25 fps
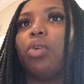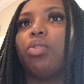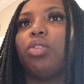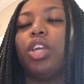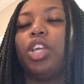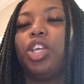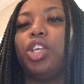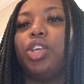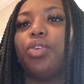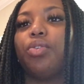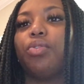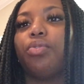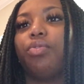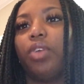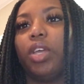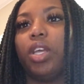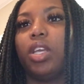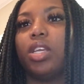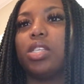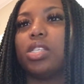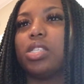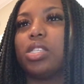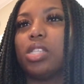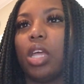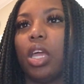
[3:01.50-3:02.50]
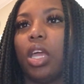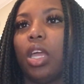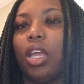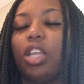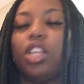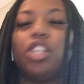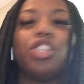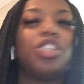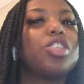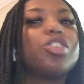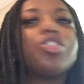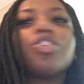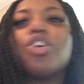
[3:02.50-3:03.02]
and your face, like
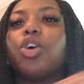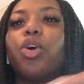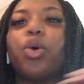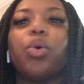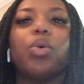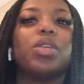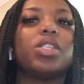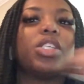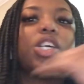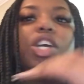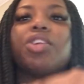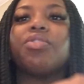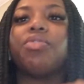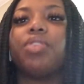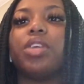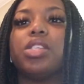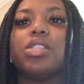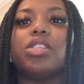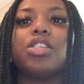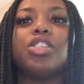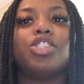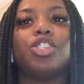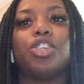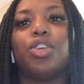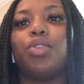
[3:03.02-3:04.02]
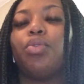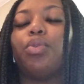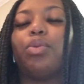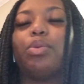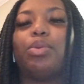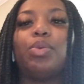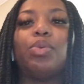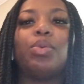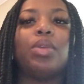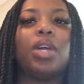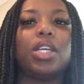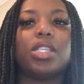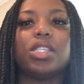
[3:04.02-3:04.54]
just your whole entire face in general.
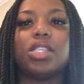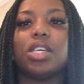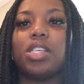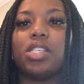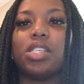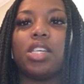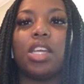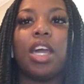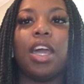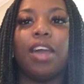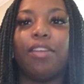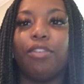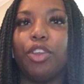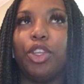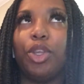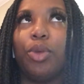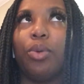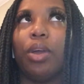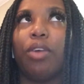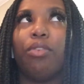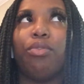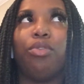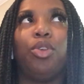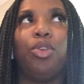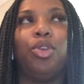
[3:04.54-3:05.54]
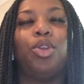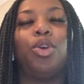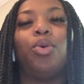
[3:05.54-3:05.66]
Do not touch it after you have,